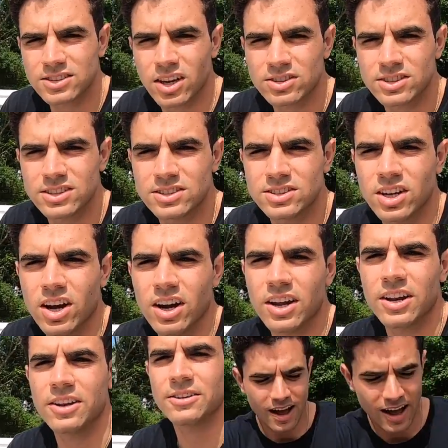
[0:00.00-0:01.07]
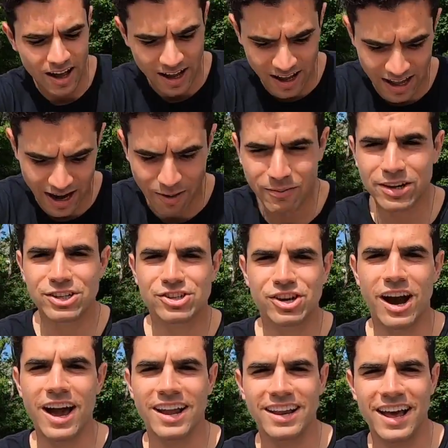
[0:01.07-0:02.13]
sauce is done, uh, and I'm gonna
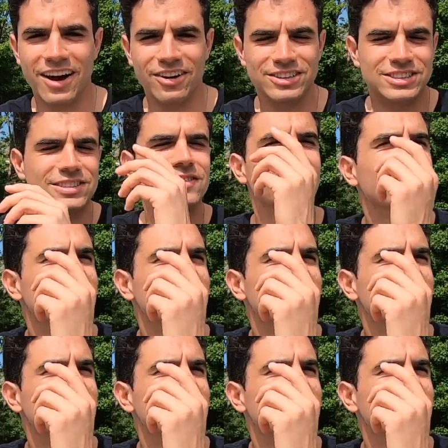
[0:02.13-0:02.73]
try it now and see.